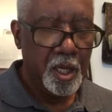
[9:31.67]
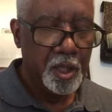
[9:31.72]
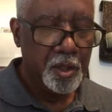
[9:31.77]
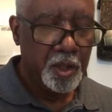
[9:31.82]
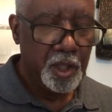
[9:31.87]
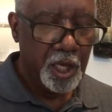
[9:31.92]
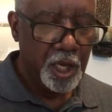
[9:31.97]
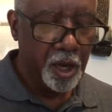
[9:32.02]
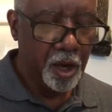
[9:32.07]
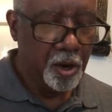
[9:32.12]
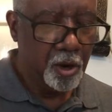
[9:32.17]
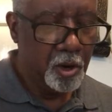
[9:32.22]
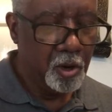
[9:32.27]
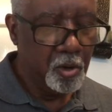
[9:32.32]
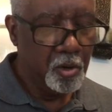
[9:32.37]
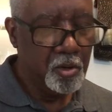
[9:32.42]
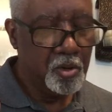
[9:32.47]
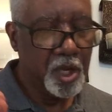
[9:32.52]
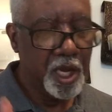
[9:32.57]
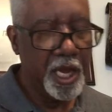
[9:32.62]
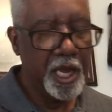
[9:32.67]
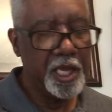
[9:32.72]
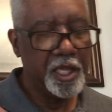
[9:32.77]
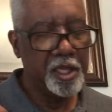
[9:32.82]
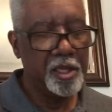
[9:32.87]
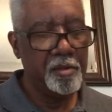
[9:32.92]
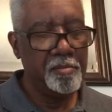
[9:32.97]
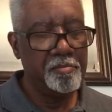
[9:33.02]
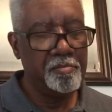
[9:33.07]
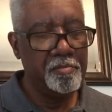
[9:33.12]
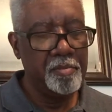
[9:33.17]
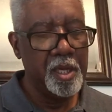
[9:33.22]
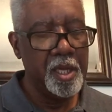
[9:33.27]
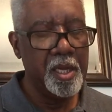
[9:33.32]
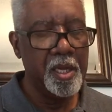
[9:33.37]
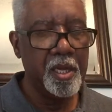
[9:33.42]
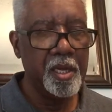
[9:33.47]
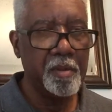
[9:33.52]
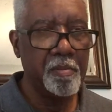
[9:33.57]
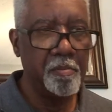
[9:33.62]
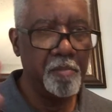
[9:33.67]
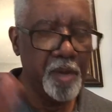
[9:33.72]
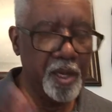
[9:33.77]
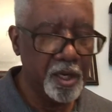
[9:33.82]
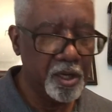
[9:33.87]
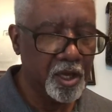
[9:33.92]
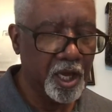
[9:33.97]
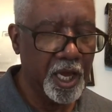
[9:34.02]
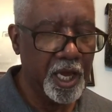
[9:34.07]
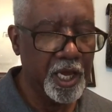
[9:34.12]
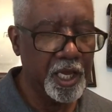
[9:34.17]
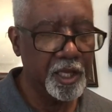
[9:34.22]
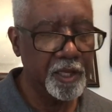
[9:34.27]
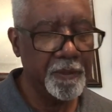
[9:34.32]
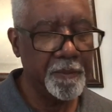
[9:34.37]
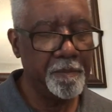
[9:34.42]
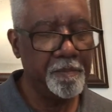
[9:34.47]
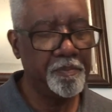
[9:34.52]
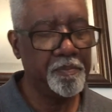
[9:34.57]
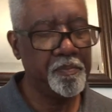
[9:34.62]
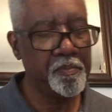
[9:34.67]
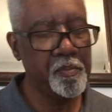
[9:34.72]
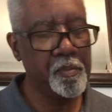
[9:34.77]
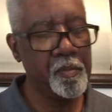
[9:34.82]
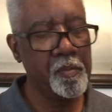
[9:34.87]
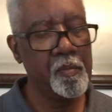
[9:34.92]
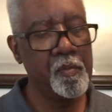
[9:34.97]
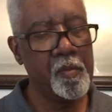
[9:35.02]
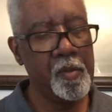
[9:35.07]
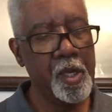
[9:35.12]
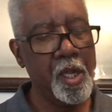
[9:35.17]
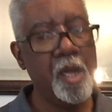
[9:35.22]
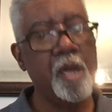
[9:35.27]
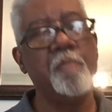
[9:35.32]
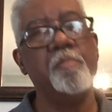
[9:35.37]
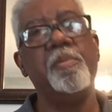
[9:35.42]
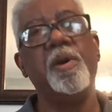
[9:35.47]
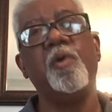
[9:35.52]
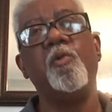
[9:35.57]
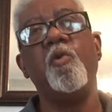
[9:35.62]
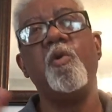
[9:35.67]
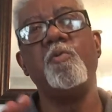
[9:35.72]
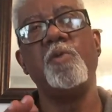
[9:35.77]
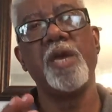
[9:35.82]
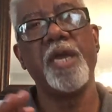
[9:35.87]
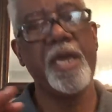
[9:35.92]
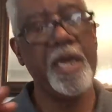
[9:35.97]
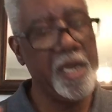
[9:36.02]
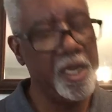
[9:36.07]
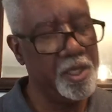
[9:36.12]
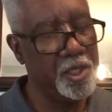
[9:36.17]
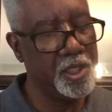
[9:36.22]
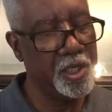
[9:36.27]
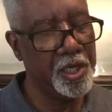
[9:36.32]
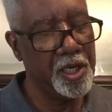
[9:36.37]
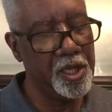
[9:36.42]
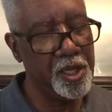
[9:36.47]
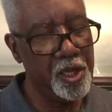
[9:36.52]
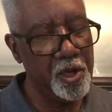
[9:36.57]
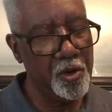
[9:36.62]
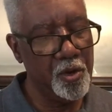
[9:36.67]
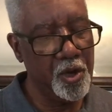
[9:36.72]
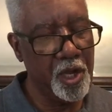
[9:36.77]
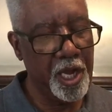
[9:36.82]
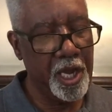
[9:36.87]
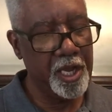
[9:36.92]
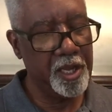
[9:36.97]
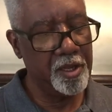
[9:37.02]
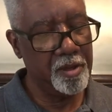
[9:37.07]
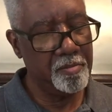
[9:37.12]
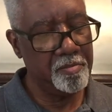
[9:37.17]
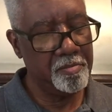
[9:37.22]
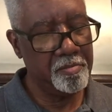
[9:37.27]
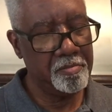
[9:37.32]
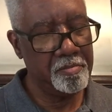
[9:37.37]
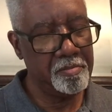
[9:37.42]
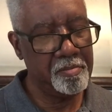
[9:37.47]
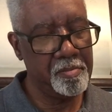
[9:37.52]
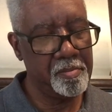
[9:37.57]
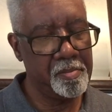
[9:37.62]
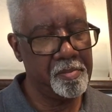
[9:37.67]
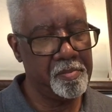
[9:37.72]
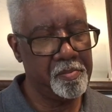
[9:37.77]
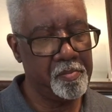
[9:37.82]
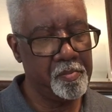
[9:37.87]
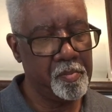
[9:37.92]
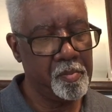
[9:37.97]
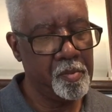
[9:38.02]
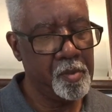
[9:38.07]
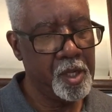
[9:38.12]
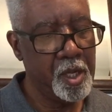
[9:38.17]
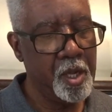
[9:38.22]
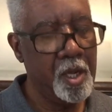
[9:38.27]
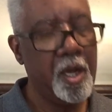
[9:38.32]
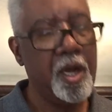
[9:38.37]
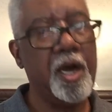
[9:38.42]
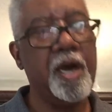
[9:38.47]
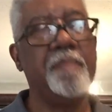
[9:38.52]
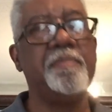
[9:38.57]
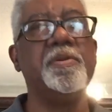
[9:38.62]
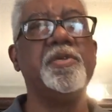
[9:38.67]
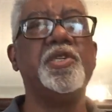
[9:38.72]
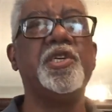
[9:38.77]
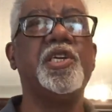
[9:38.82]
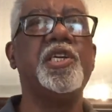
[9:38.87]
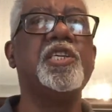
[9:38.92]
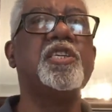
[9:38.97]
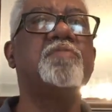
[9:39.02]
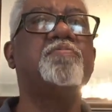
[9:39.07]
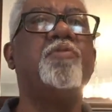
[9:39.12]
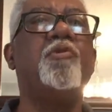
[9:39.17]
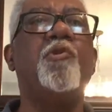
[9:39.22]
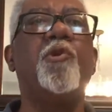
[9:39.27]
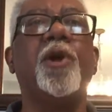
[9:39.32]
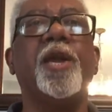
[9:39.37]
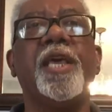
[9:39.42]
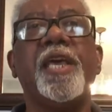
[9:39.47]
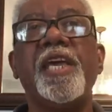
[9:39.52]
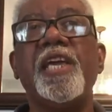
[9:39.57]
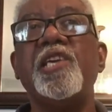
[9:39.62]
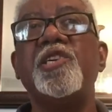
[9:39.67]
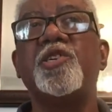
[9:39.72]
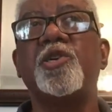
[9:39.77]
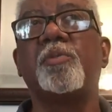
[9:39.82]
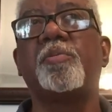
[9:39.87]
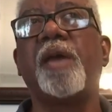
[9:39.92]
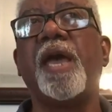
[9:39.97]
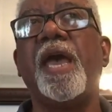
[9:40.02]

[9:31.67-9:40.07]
the Old Kingdom, Middle Kingdom, but when we get into the New Kingdom, up until this point, Egypt